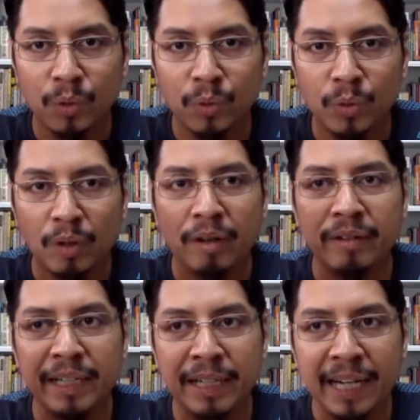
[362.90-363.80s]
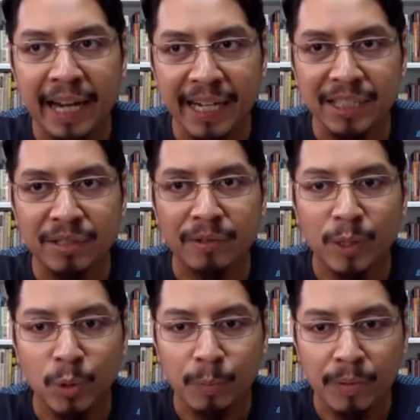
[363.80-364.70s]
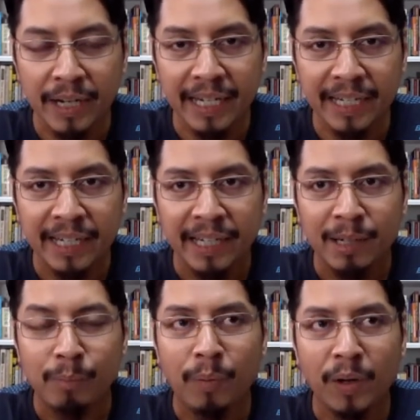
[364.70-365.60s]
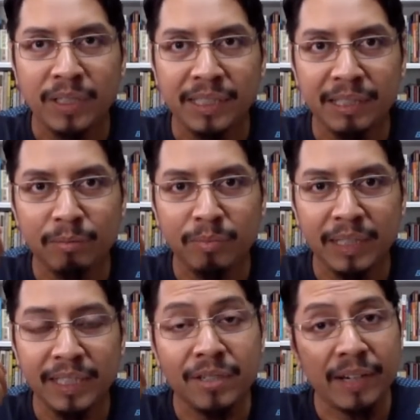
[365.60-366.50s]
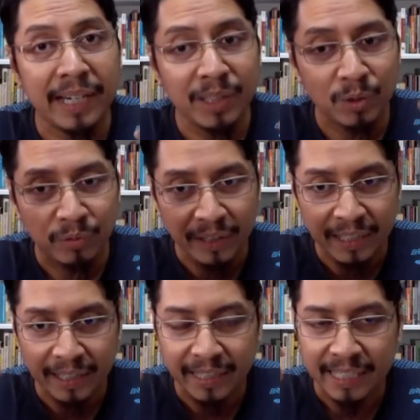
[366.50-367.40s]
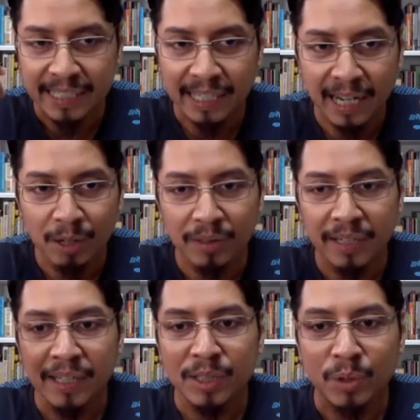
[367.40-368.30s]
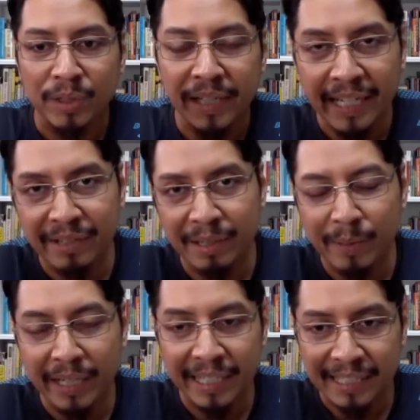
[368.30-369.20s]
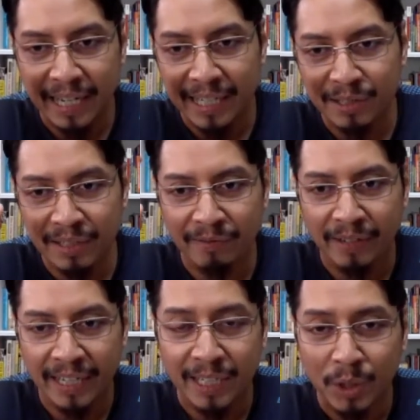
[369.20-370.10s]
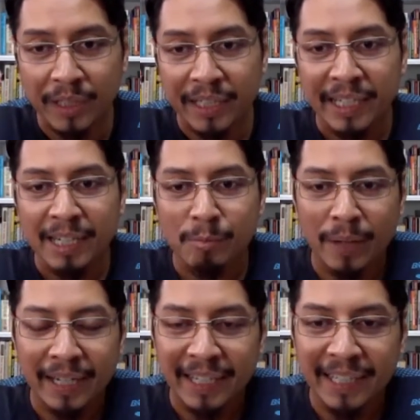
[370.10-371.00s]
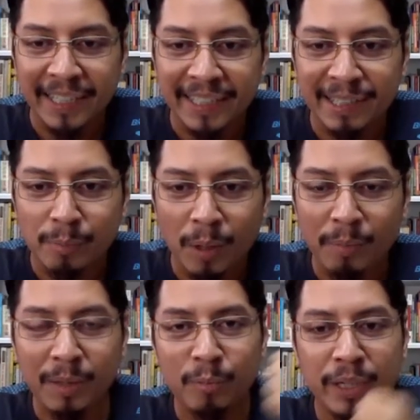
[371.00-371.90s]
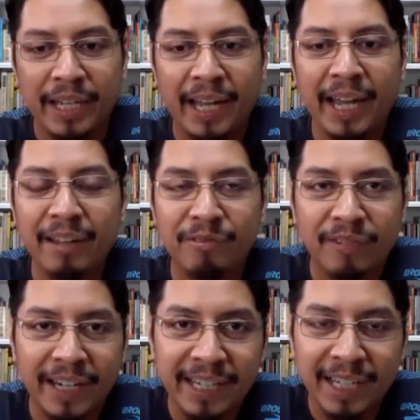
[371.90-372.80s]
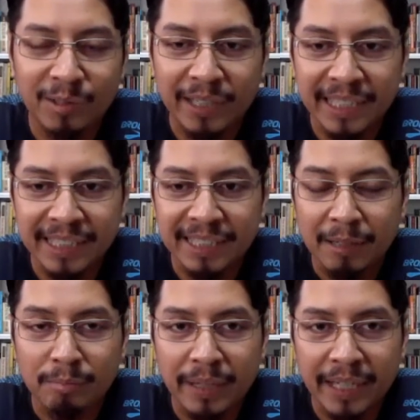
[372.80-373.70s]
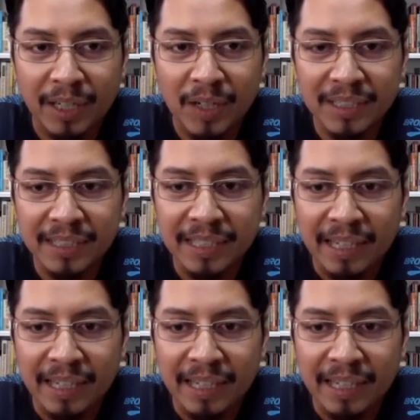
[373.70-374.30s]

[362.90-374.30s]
to relax, recuperate, possibly trying to figure things out. So daydreaming is actually very good. But the problem we have right now is because